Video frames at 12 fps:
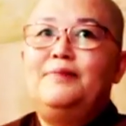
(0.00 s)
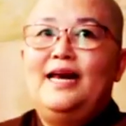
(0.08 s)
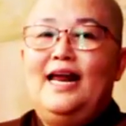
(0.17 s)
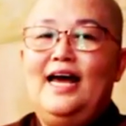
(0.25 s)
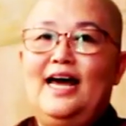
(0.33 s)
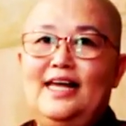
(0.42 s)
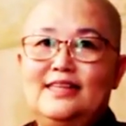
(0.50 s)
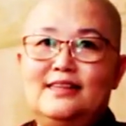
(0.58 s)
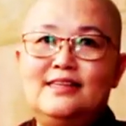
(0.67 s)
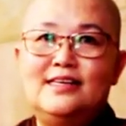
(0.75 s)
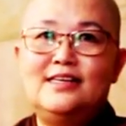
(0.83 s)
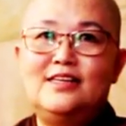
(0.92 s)

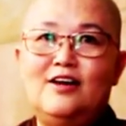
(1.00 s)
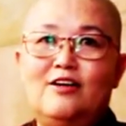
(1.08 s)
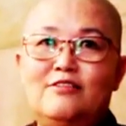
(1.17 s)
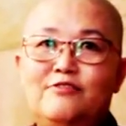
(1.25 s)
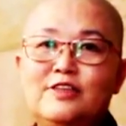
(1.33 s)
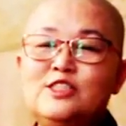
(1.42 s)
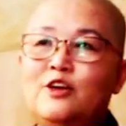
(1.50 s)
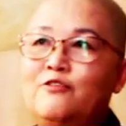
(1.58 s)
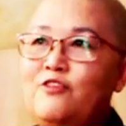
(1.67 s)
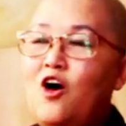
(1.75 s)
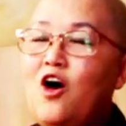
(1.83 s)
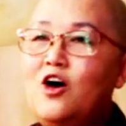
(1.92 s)
planned, you know. First of
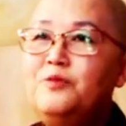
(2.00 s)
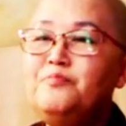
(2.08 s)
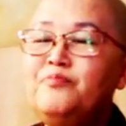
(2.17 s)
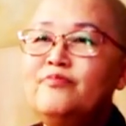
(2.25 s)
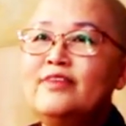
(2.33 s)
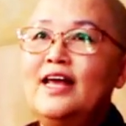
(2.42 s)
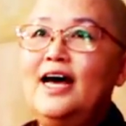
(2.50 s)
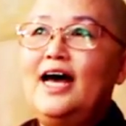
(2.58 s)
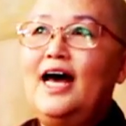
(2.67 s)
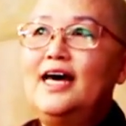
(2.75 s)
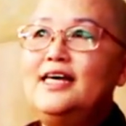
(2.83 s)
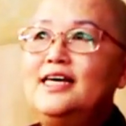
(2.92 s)
all,
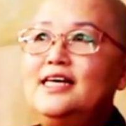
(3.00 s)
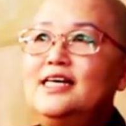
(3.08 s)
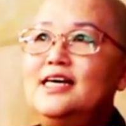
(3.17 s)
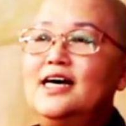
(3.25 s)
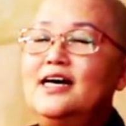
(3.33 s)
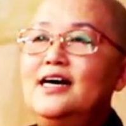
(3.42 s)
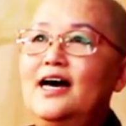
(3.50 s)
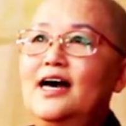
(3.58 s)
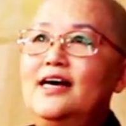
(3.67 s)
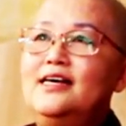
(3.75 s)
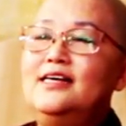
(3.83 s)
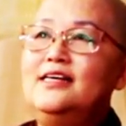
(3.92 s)
I
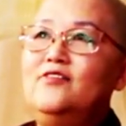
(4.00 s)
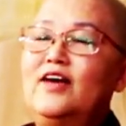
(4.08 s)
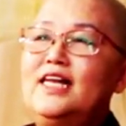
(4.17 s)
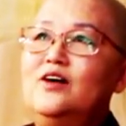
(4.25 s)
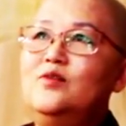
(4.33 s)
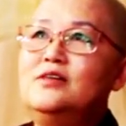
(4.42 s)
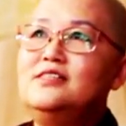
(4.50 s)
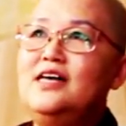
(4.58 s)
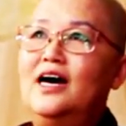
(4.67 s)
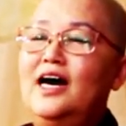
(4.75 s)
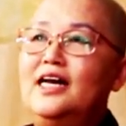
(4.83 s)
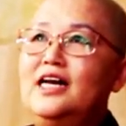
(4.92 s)
when I was
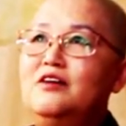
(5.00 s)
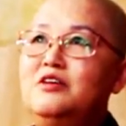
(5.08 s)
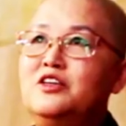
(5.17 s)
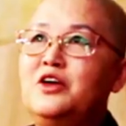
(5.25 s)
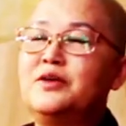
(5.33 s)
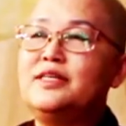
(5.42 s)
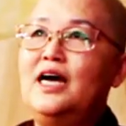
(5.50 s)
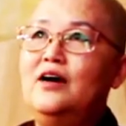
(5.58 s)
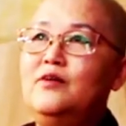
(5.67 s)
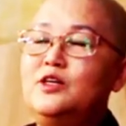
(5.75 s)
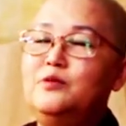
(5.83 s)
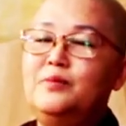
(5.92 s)
young, I never thought that
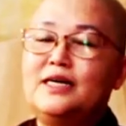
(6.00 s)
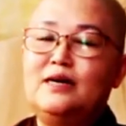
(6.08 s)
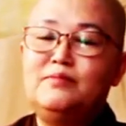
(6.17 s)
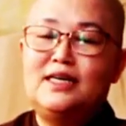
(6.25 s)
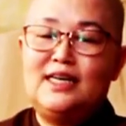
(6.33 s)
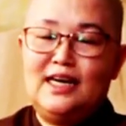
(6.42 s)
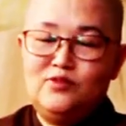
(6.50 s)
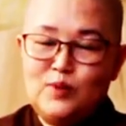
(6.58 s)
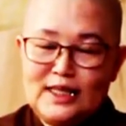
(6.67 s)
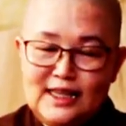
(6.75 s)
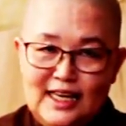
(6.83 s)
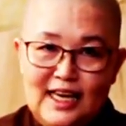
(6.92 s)
I want to become a nun
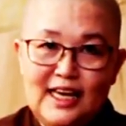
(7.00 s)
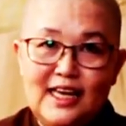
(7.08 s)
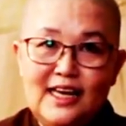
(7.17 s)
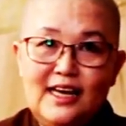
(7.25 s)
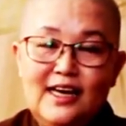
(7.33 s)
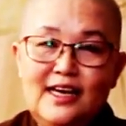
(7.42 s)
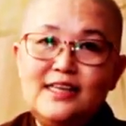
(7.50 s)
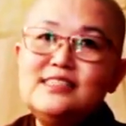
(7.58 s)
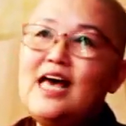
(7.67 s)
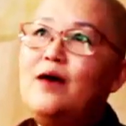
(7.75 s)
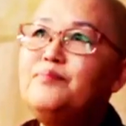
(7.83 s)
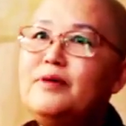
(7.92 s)
one day.
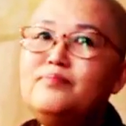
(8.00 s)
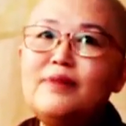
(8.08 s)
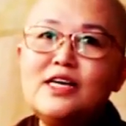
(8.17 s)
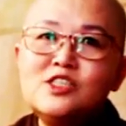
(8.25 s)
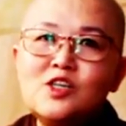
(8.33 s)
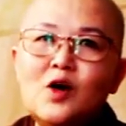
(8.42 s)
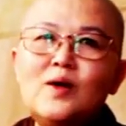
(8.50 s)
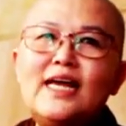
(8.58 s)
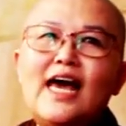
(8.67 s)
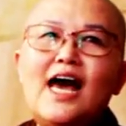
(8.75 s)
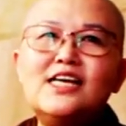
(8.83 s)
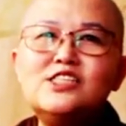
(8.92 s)
It's happened, but
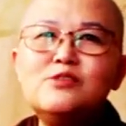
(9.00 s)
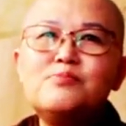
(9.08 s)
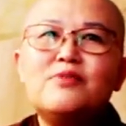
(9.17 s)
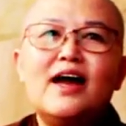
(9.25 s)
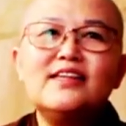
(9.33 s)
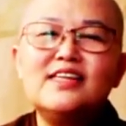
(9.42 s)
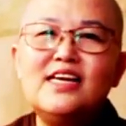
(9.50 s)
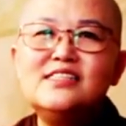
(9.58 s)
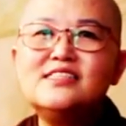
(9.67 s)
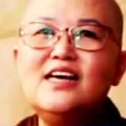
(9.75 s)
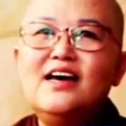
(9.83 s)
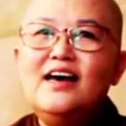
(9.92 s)
slowly as you
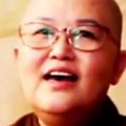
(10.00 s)
practice,